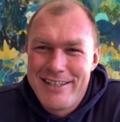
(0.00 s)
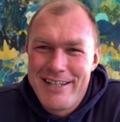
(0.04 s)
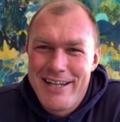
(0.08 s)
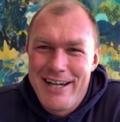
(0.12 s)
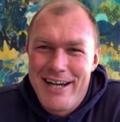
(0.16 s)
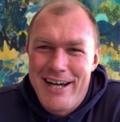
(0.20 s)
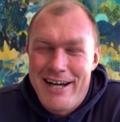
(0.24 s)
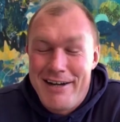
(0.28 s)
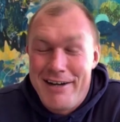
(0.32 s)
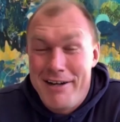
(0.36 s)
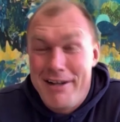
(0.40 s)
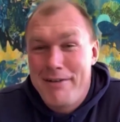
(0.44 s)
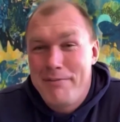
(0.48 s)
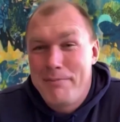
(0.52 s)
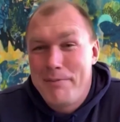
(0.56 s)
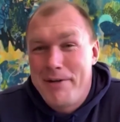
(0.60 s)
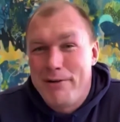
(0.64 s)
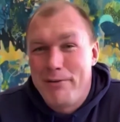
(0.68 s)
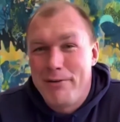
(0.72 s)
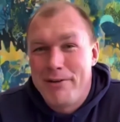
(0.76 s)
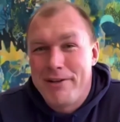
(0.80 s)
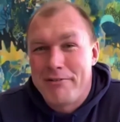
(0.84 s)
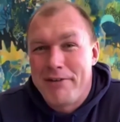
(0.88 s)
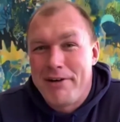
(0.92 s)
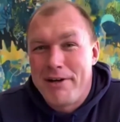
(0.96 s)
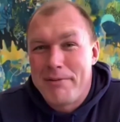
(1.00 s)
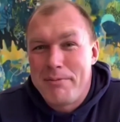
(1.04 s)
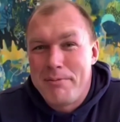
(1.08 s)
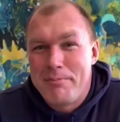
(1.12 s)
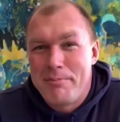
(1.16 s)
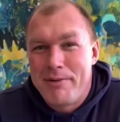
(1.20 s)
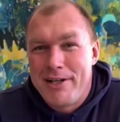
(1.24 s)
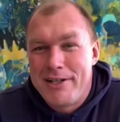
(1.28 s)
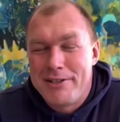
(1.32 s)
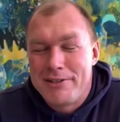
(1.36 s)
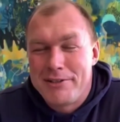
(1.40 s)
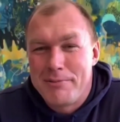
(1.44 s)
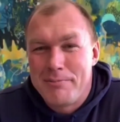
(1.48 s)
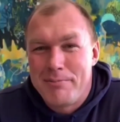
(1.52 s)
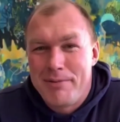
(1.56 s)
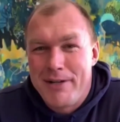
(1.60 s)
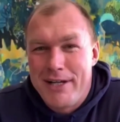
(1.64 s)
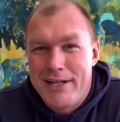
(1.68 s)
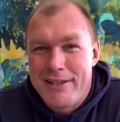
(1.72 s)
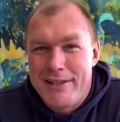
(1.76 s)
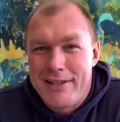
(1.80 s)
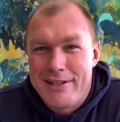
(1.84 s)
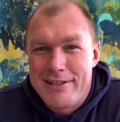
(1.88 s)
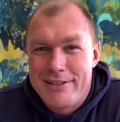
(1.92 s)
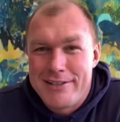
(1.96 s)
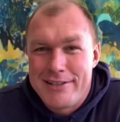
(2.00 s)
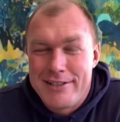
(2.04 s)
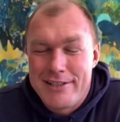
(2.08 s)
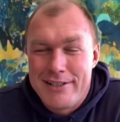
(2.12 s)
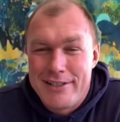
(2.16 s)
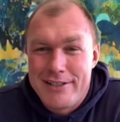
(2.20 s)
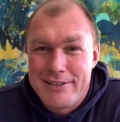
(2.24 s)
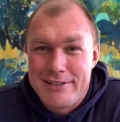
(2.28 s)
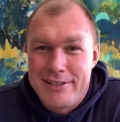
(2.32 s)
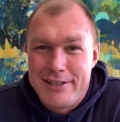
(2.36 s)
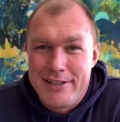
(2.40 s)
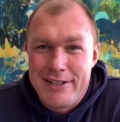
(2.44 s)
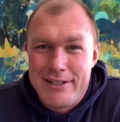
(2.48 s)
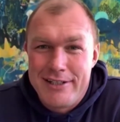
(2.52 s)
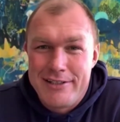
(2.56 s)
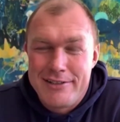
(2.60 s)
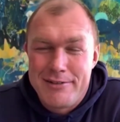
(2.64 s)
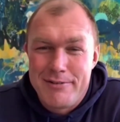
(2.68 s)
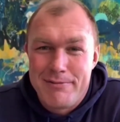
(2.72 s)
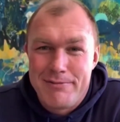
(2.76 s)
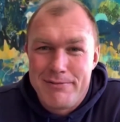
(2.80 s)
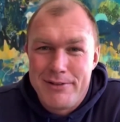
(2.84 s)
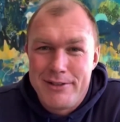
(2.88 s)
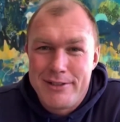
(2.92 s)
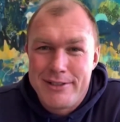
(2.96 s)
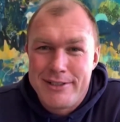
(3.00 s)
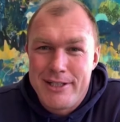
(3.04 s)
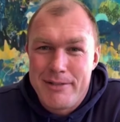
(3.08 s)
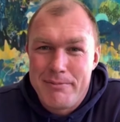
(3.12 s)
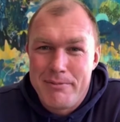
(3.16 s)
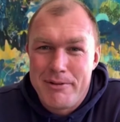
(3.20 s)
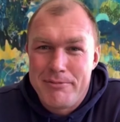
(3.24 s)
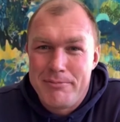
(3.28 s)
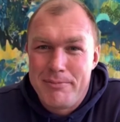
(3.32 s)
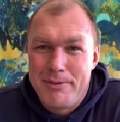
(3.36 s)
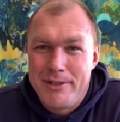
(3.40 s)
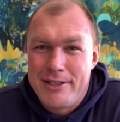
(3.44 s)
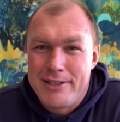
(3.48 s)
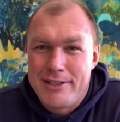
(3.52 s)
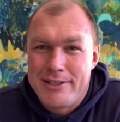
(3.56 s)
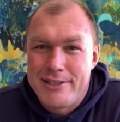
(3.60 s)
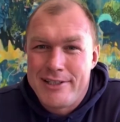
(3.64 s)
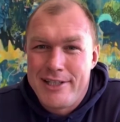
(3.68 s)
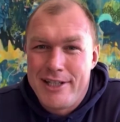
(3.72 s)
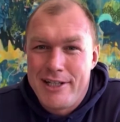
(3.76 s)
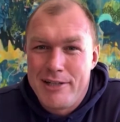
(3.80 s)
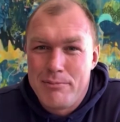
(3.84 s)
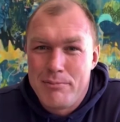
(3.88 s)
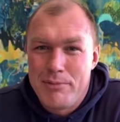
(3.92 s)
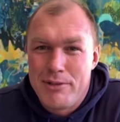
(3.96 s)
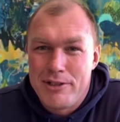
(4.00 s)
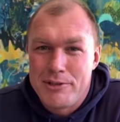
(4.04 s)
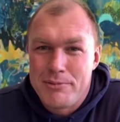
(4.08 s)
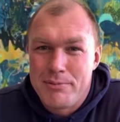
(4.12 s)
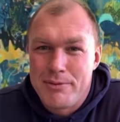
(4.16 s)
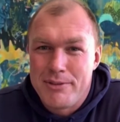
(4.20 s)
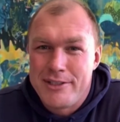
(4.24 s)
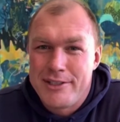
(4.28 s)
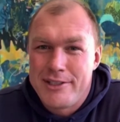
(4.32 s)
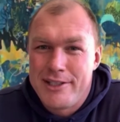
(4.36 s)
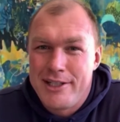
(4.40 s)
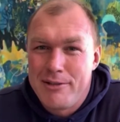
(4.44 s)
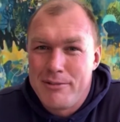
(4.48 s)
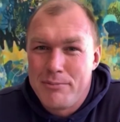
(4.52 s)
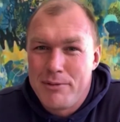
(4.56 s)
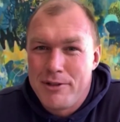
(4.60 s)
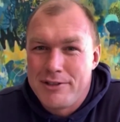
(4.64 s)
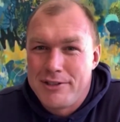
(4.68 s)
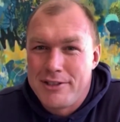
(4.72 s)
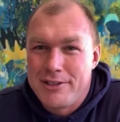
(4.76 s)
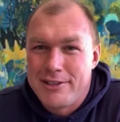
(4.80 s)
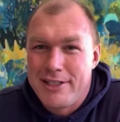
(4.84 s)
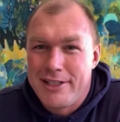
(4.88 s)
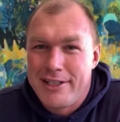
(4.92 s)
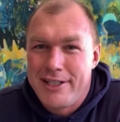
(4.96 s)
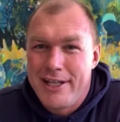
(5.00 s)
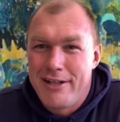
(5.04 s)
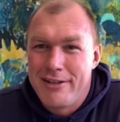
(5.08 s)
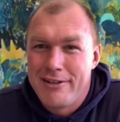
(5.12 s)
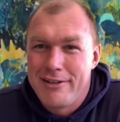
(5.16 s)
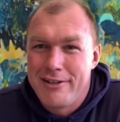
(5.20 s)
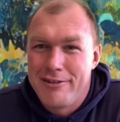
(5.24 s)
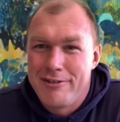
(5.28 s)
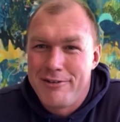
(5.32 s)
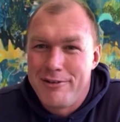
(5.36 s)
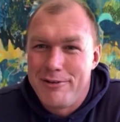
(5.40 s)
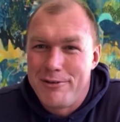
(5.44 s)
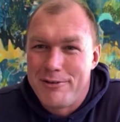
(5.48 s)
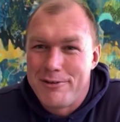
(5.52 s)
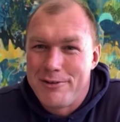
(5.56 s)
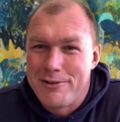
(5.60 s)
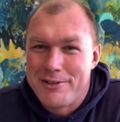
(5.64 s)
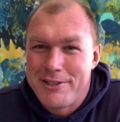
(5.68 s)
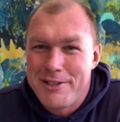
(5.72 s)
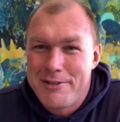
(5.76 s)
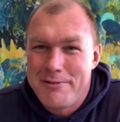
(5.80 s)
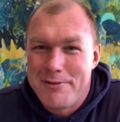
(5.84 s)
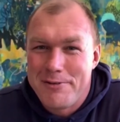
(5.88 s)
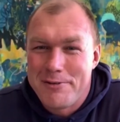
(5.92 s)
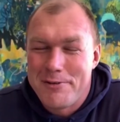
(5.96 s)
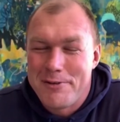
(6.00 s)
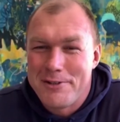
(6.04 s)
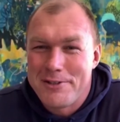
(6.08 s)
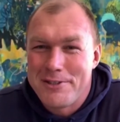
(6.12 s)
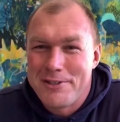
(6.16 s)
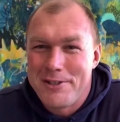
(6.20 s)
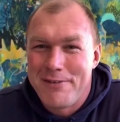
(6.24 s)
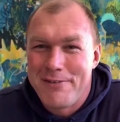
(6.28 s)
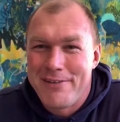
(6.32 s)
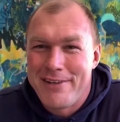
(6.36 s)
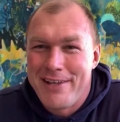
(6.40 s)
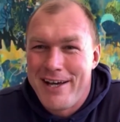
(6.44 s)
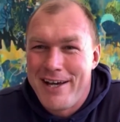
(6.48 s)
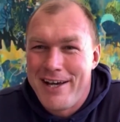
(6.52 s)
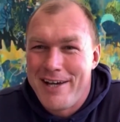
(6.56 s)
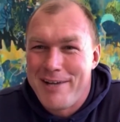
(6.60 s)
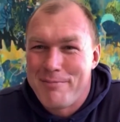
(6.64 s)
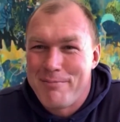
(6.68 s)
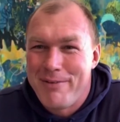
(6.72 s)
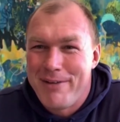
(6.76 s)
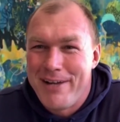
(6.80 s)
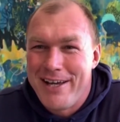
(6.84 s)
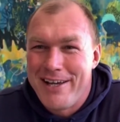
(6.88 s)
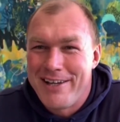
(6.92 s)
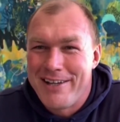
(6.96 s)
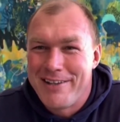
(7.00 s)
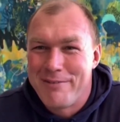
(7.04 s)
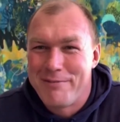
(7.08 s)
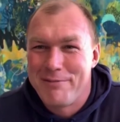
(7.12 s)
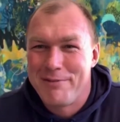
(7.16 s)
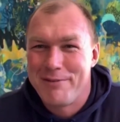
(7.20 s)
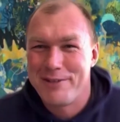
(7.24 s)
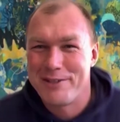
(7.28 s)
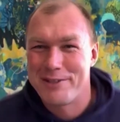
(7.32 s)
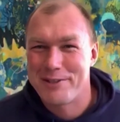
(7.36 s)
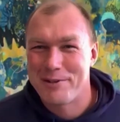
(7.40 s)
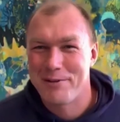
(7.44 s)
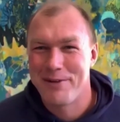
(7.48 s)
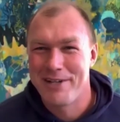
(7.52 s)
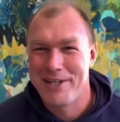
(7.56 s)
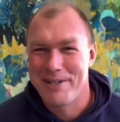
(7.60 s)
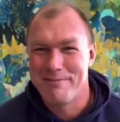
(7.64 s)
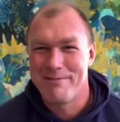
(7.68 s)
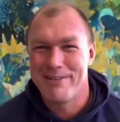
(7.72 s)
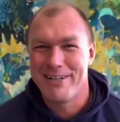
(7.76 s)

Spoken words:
Yeah, I mean, all the rugby players who played there. So listen, it's the first time I've been at Stellenbosch, but Stellenbosch is at altitude because everyone got so tired playing in the first 20